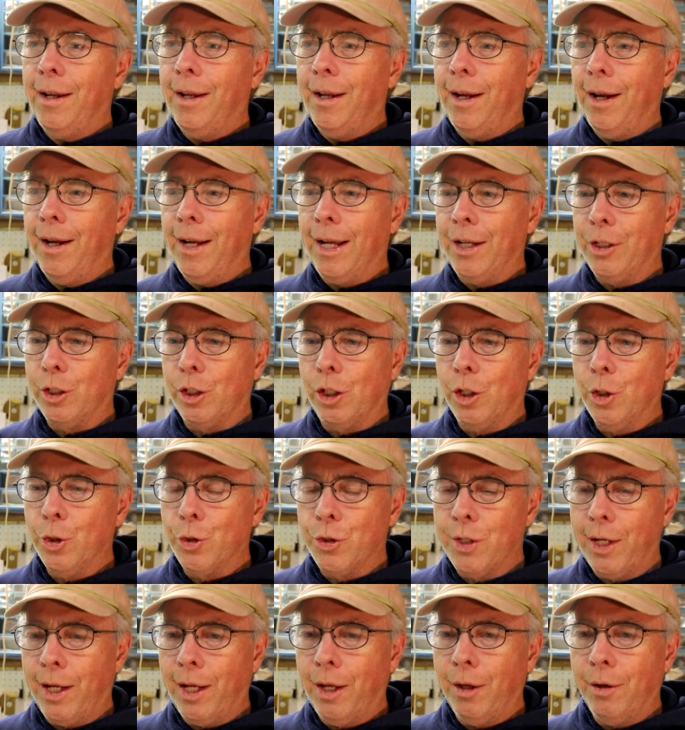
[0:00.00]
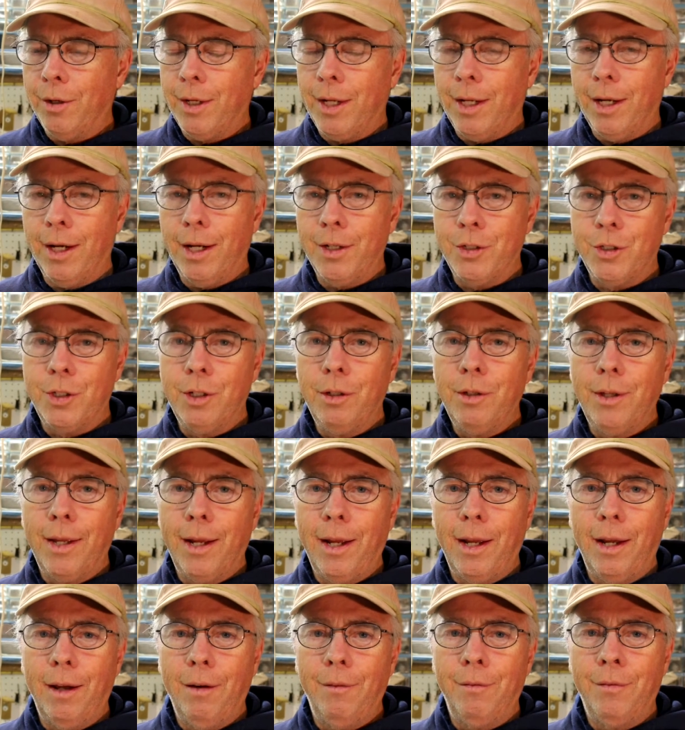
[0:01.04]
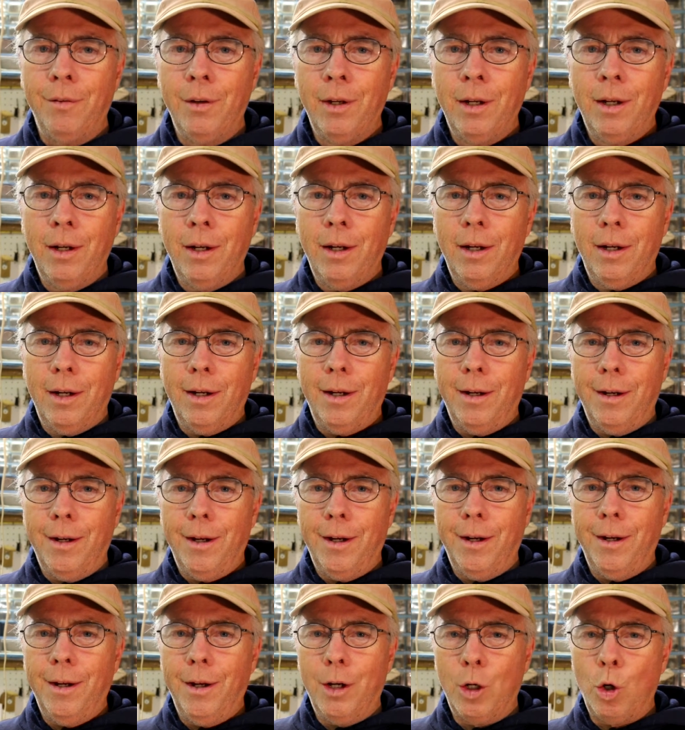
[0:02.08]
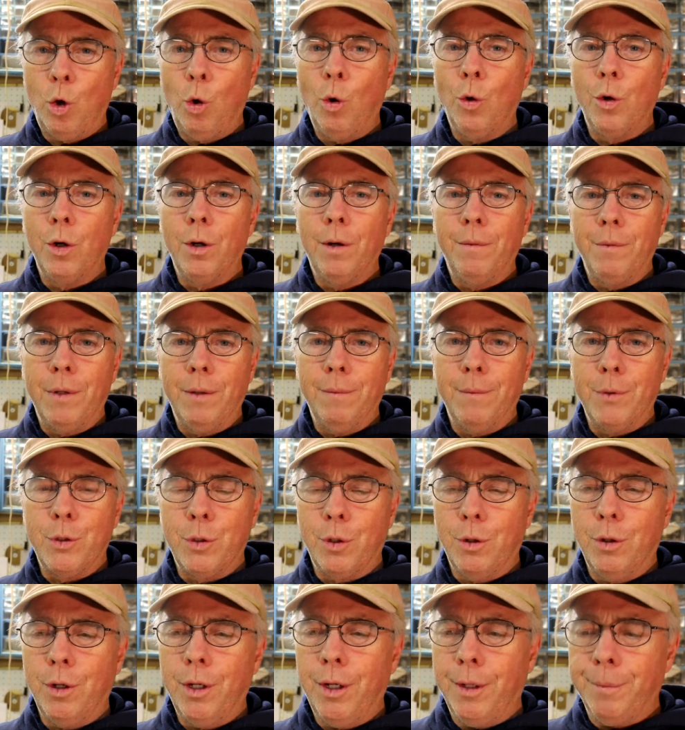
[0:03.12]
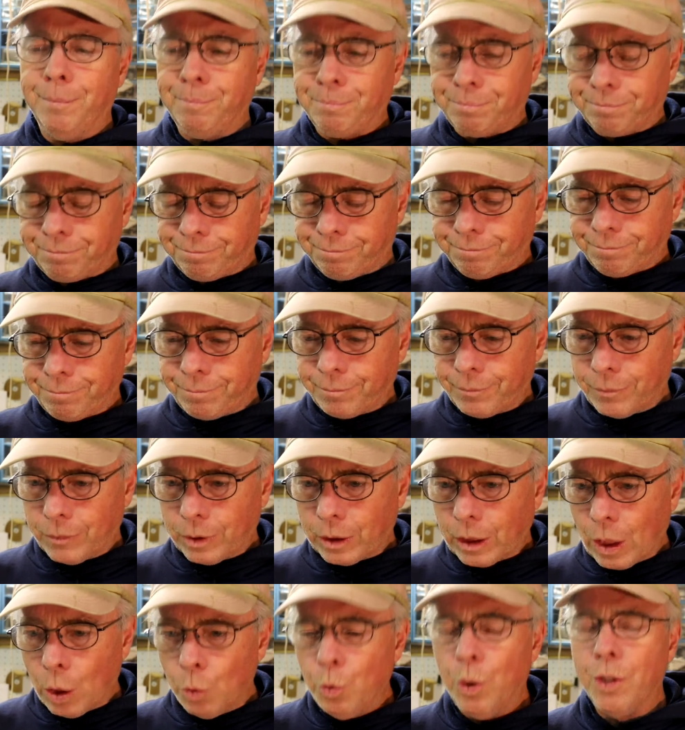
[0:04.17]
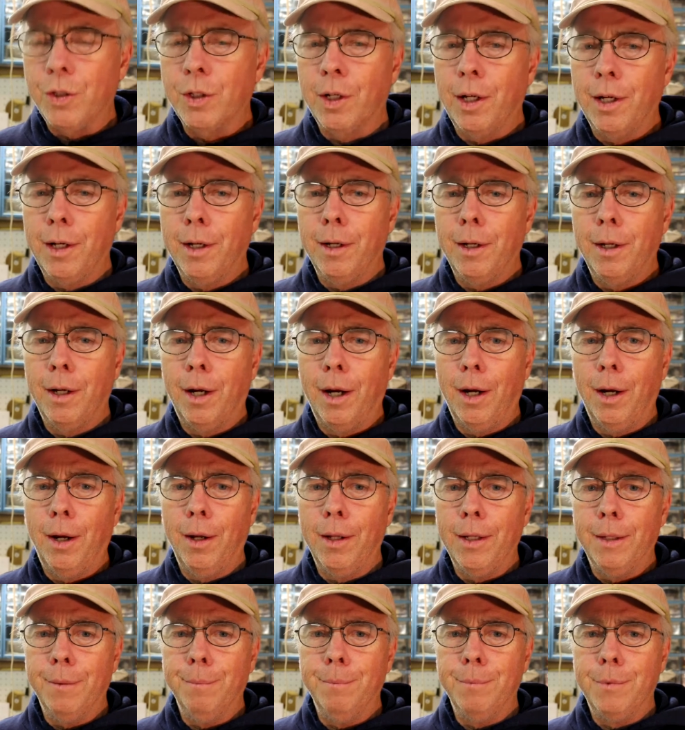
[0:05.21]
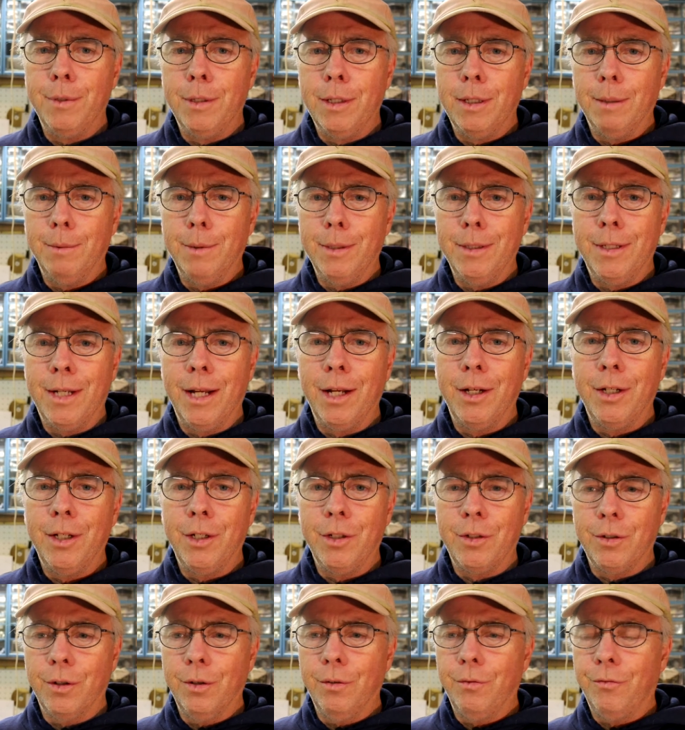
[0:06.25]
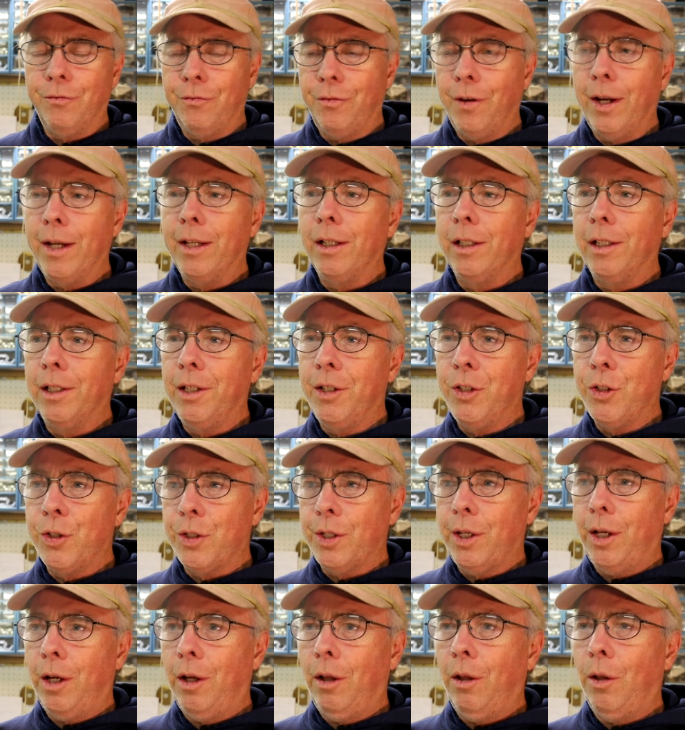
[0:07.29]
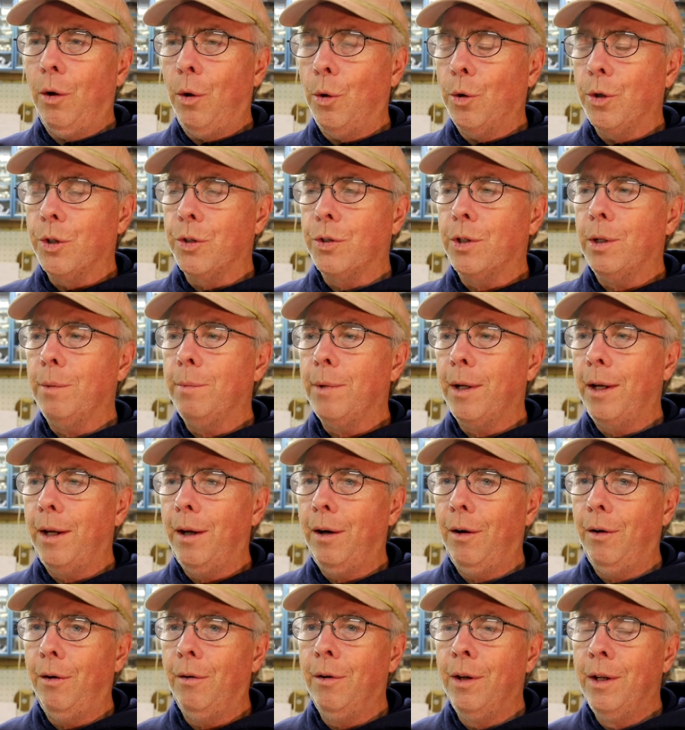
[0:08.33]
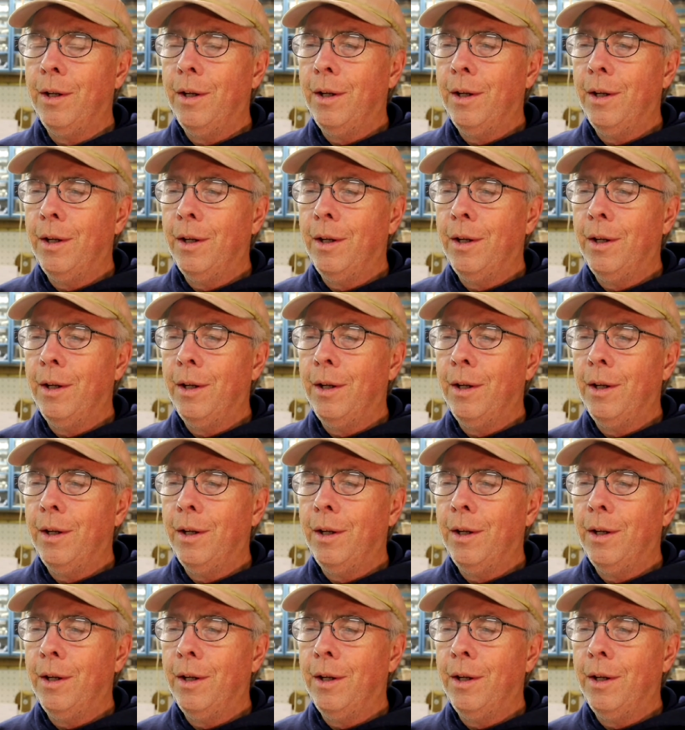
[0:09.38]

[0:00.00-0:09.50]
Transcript: I had to close down, and I still have a quarter of the inventory, which I am intending to finally sell or somehow